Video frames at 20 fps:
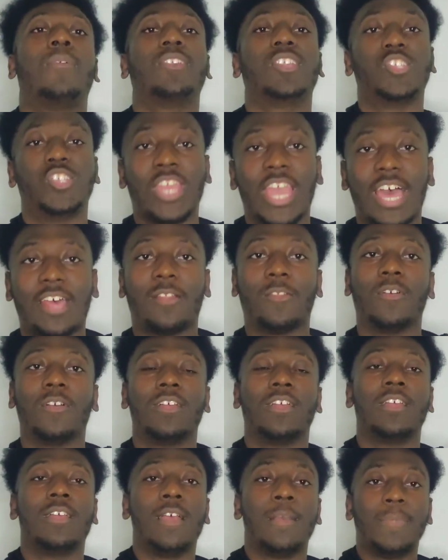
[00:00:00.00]
on the channel.
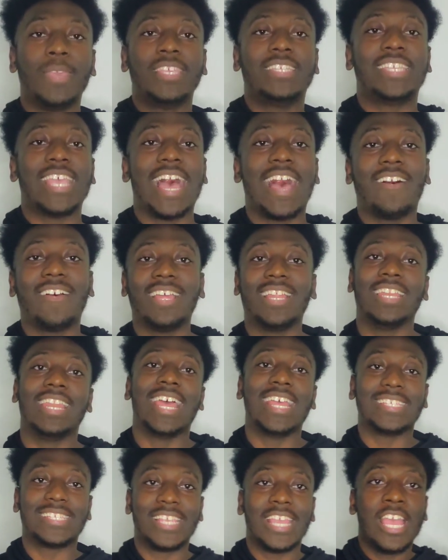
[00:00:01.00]
Peace out and
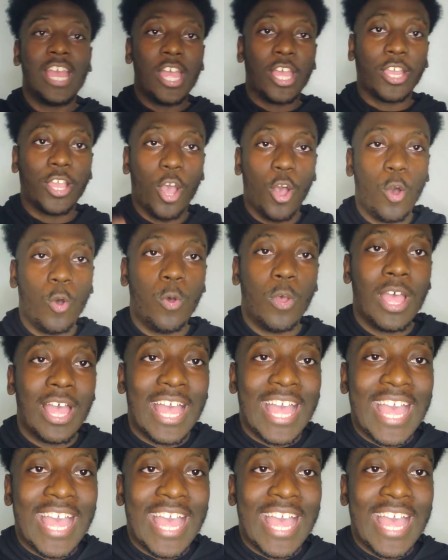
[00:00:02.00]
let's go